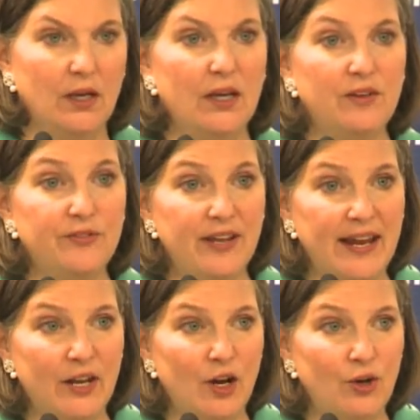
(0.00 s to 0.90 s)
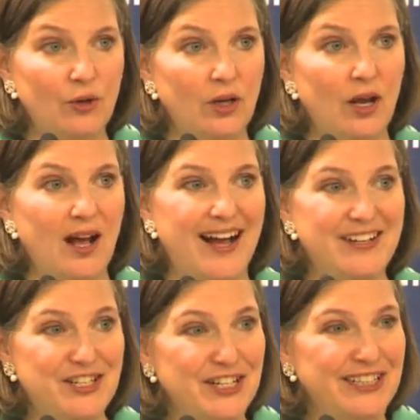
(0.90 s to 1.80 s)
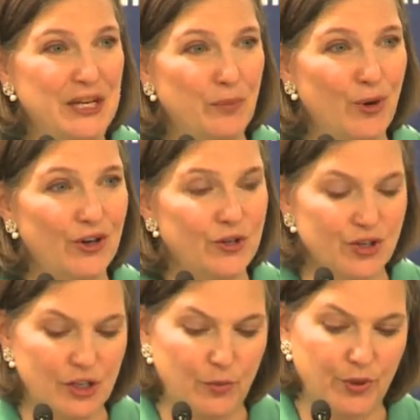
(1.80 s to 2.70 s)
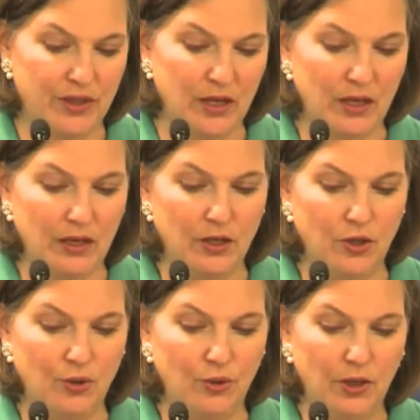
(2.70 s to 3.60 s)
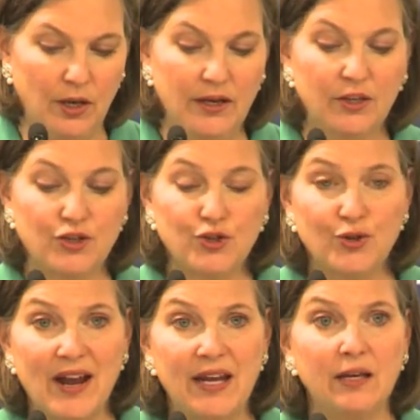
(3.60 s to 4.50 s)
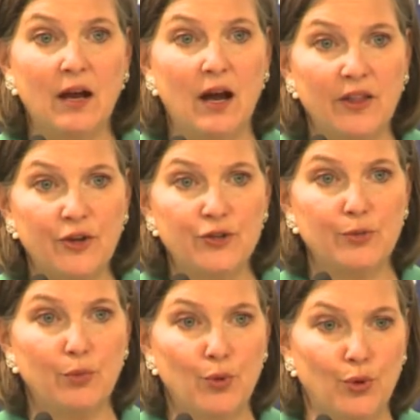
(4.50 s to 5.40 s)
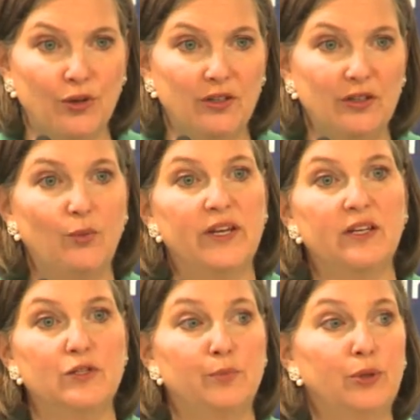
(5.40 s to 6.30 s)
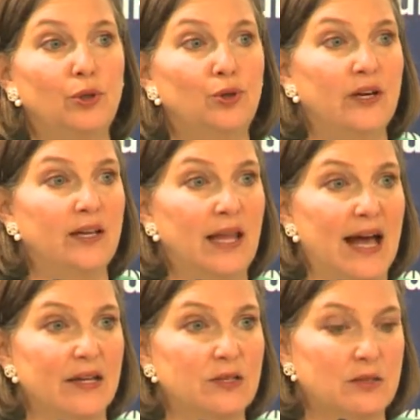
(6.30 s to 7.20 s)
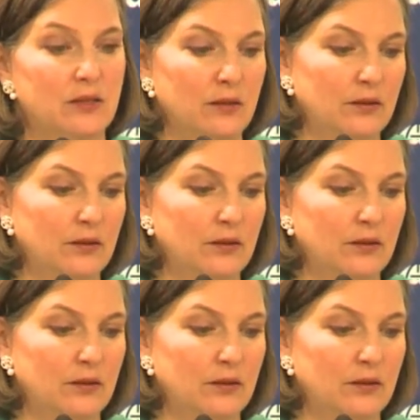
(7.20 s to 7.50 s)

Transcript: If NATO, ideally in partnership with the EU, can train others more, we can deploy less.